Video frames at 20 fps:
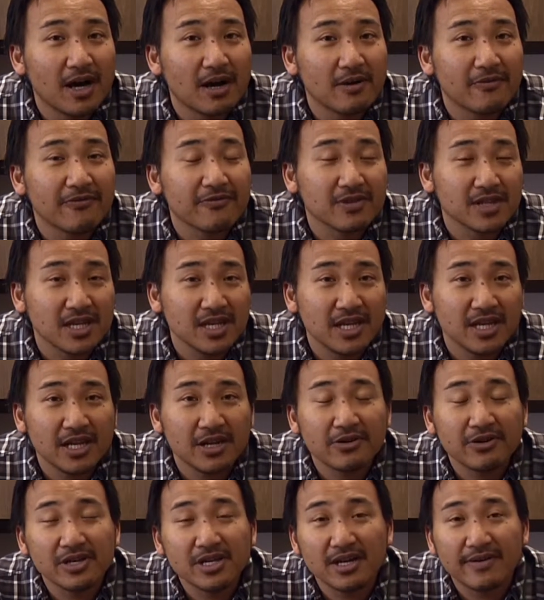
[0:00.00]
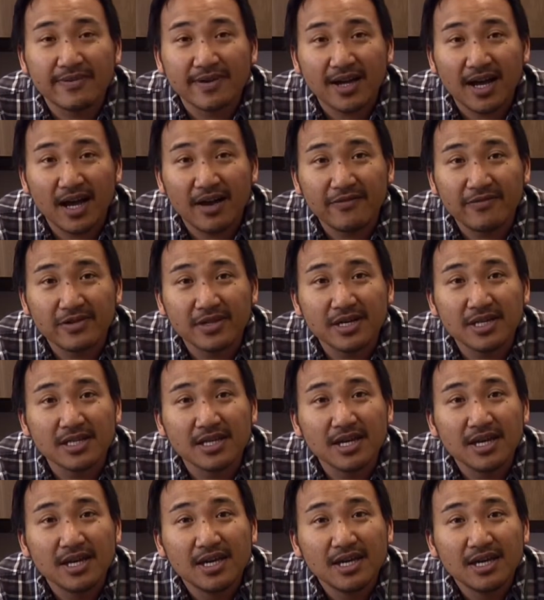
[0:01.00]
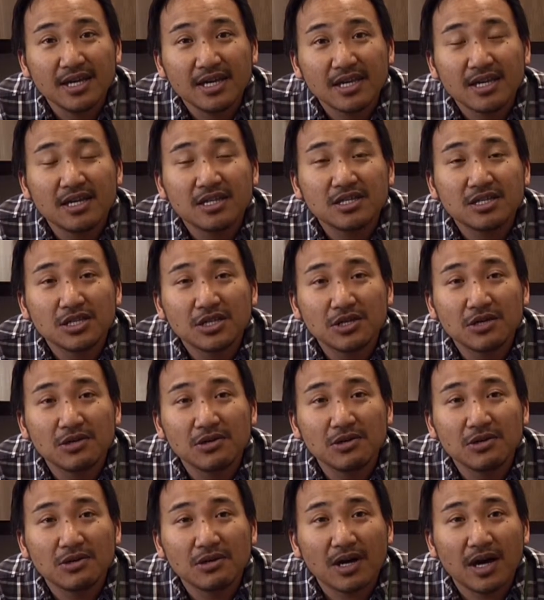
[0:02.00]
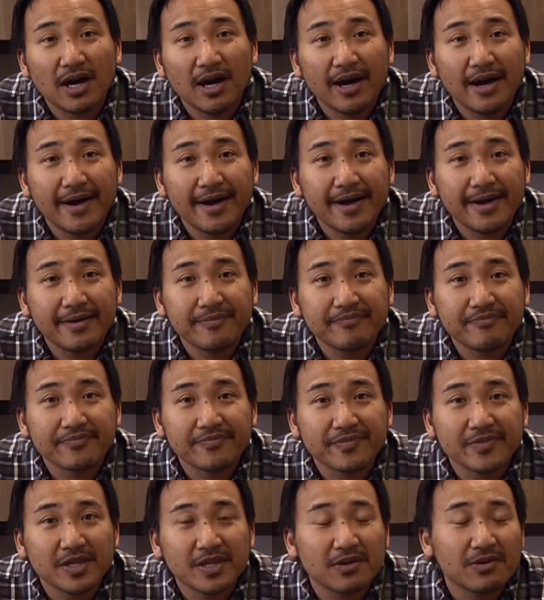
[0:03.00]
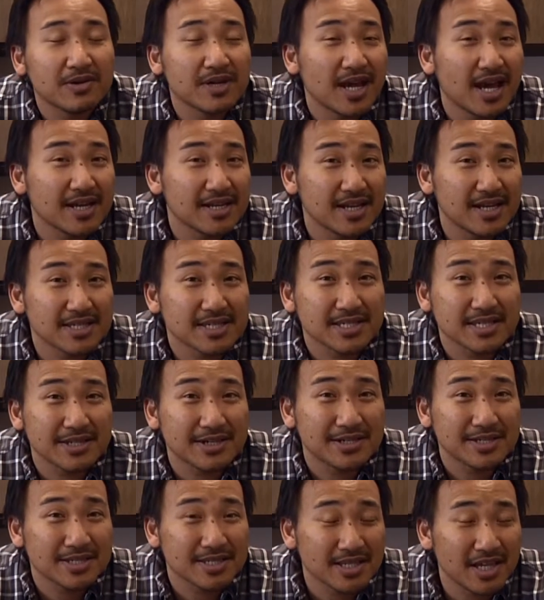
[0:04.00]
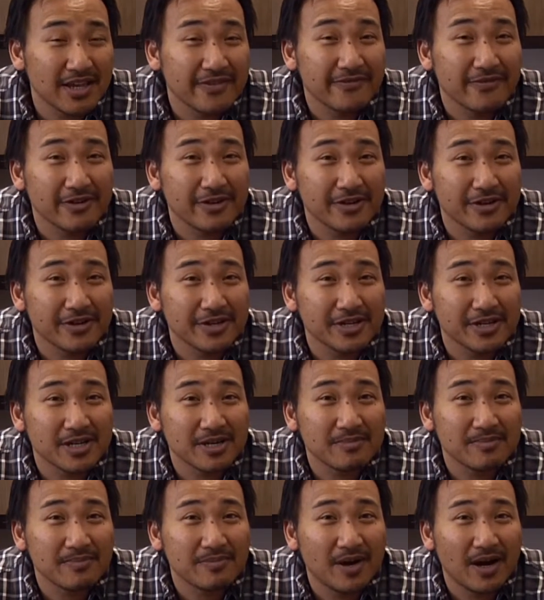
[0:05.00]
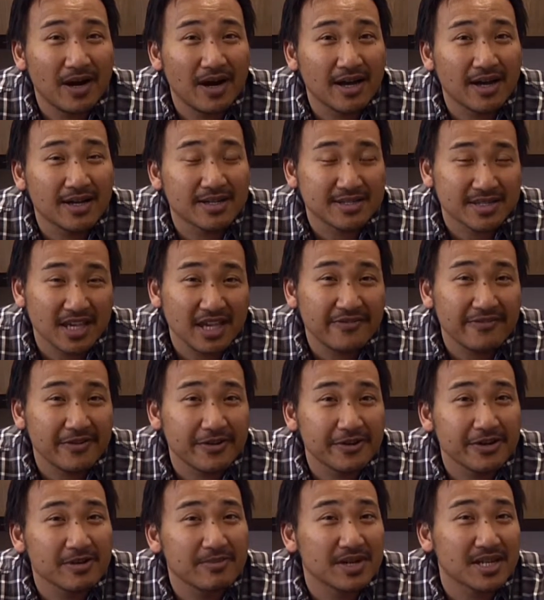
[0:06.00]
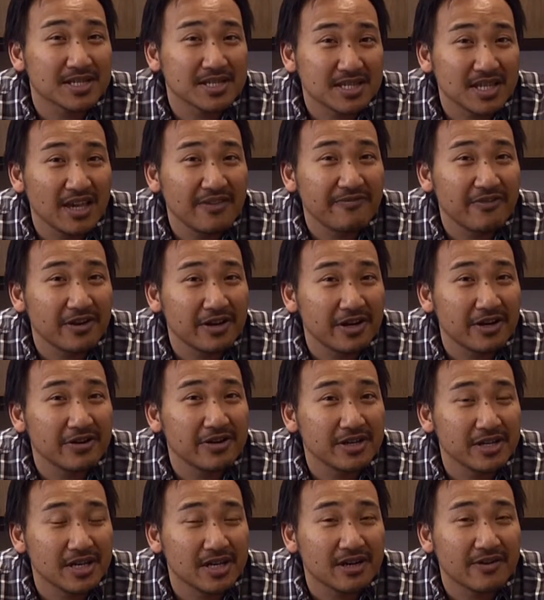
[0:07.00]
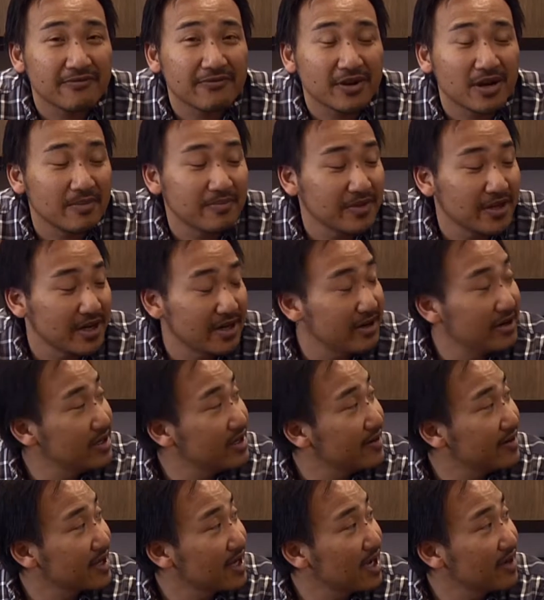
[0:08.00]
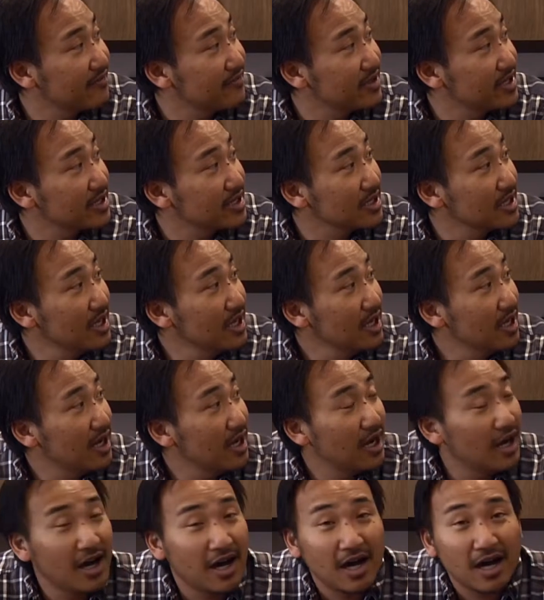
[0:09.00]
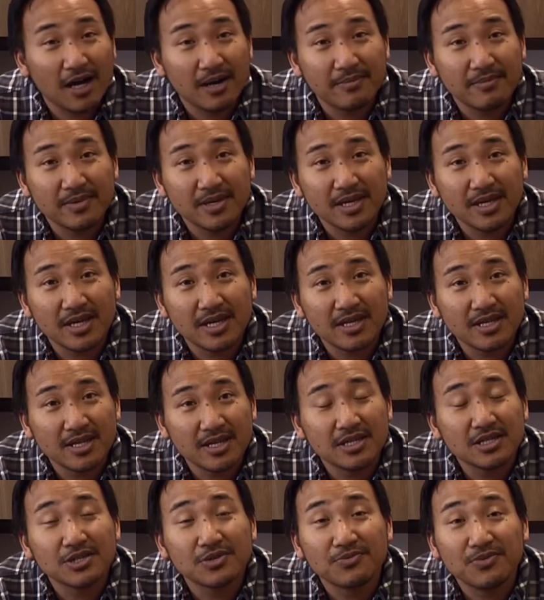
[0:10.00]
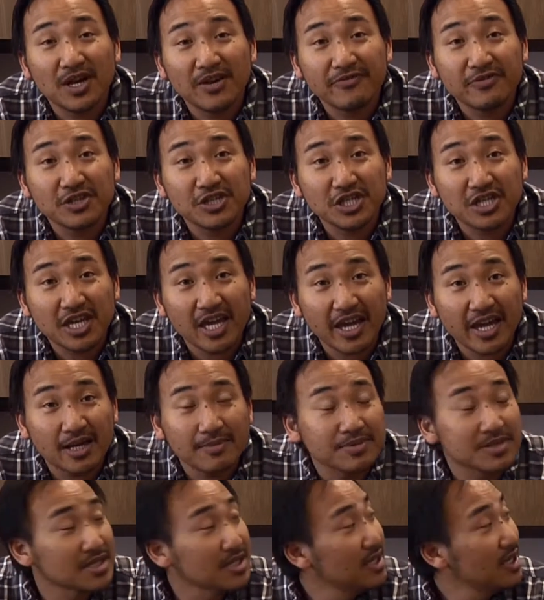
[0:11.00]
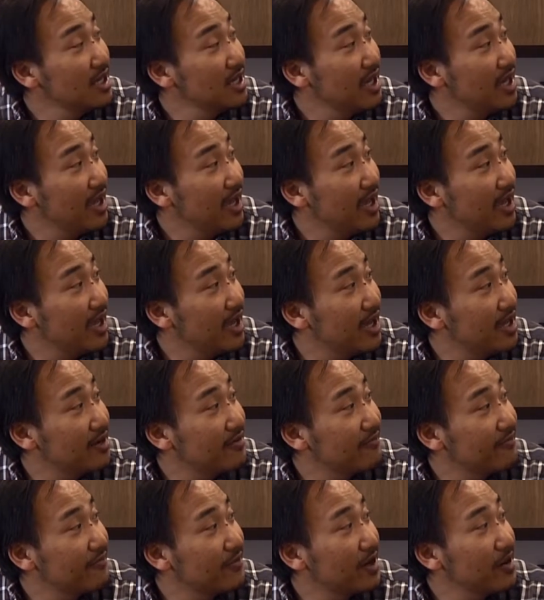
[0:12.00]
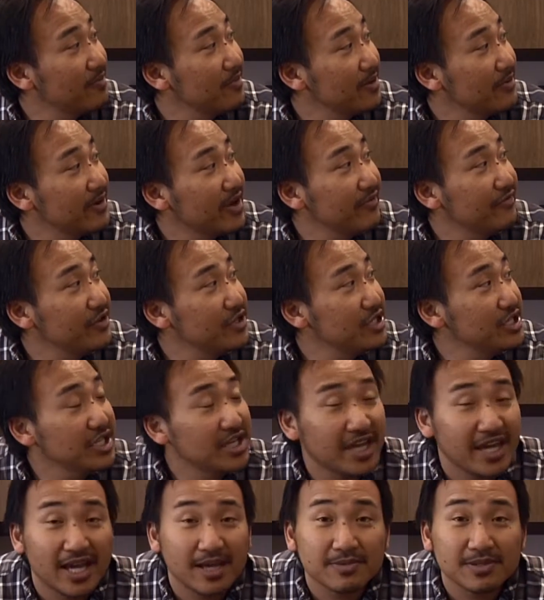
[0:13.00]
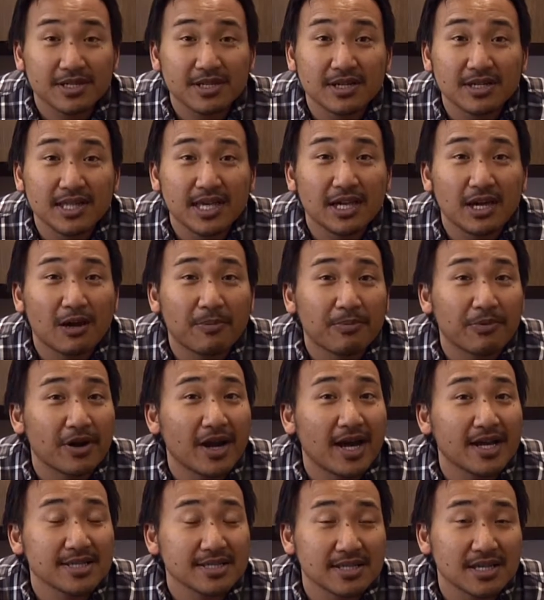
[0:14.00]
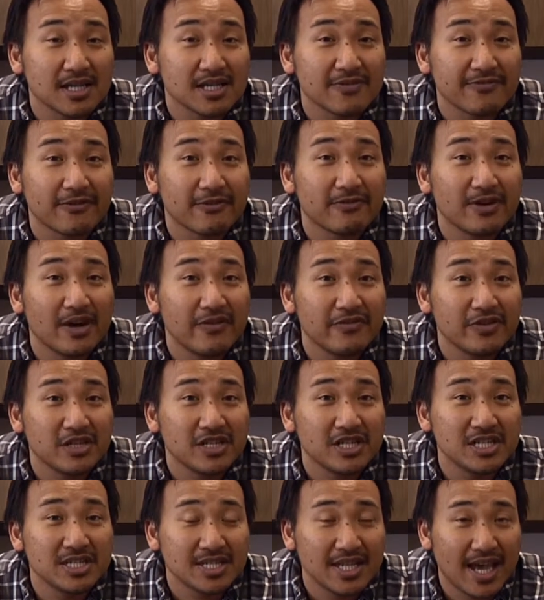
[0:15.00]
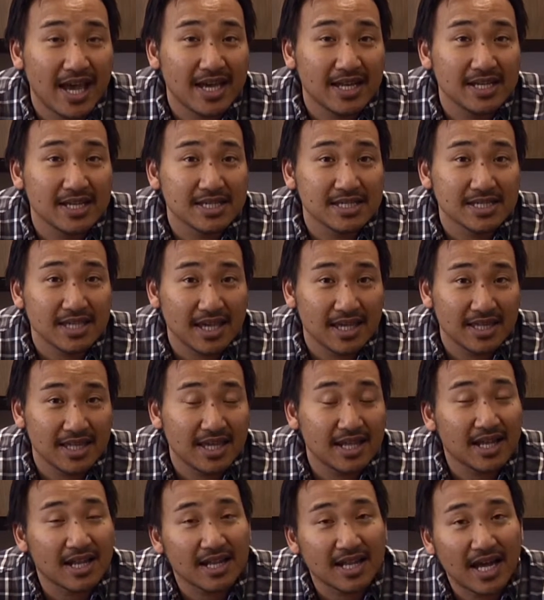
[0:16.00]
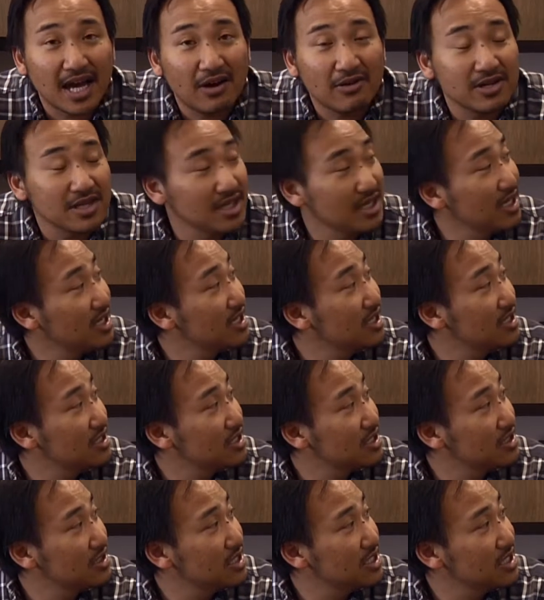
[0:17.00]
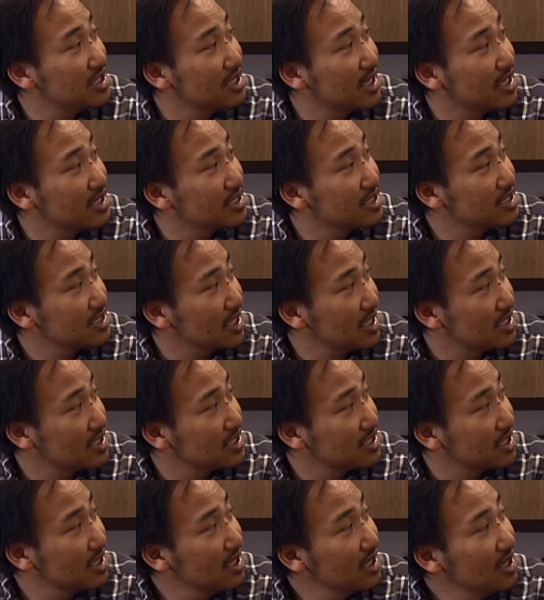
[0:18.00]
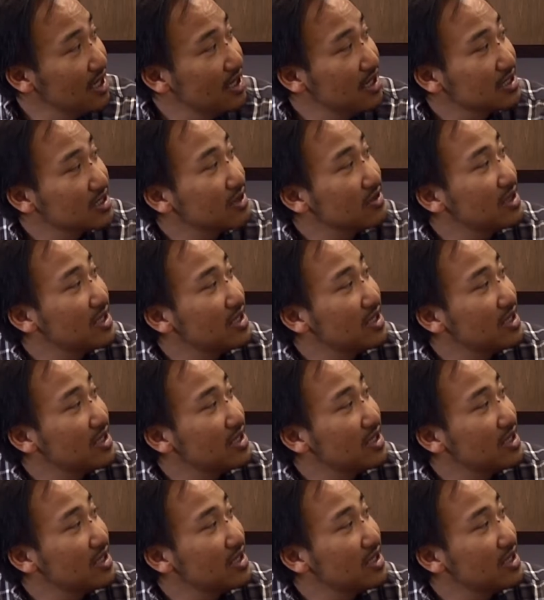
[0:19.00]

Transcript: flee an area of conflict into, not necessarily a safe area, but a safer area from their area of conflict into refugee camps. And from the refugee camps there, they are processed for refugee status and then allowed into the United States. So the